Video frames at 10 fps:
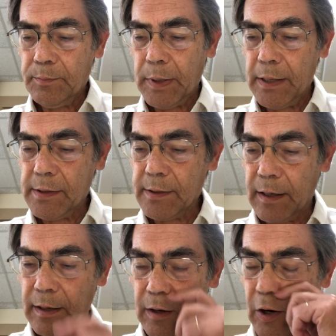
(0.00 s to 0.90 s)
based
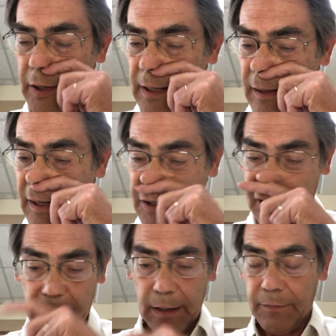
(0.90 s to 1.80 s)
on
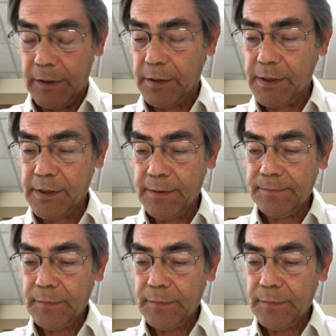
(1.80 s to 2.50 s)
archaeological evidence.